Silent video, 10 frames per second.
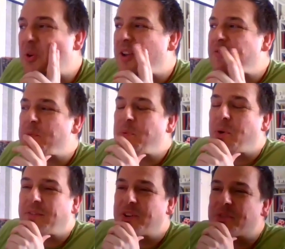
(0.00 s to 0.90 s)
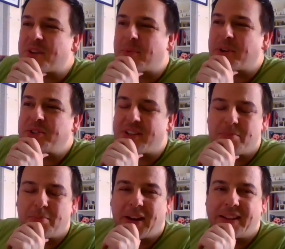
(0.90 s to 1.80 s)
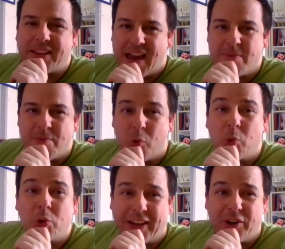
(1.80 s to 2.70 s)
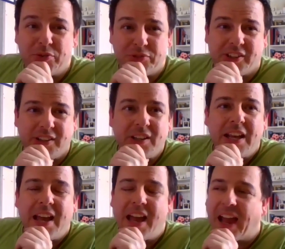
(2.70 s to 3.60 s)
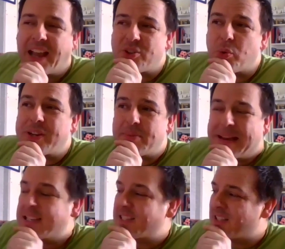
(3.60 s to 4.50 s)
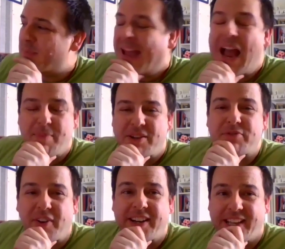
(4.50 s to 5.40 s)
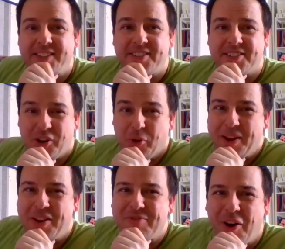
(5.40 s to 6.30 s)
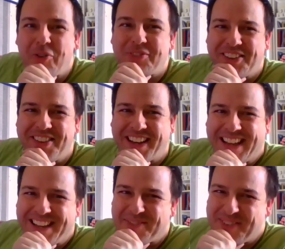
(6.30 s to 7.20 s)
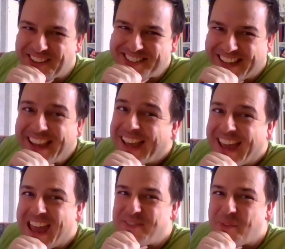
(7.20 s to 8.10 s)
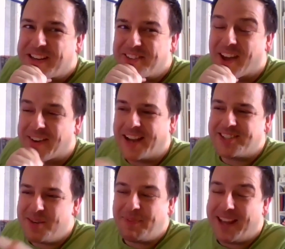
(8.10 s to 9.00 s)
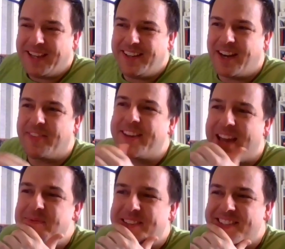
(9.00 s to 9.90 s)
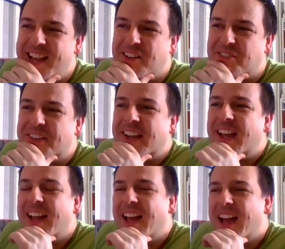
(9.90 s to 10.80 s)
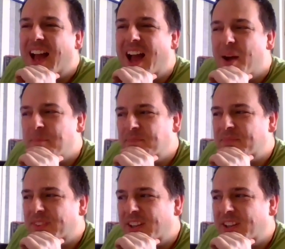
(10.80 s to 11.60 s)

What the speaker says: talking from the point of view of someone who doesn't play the game all that often, it's always amazing to me how much fun it is to still be involved in the Elite community, even when you don't actually play, the game itself. I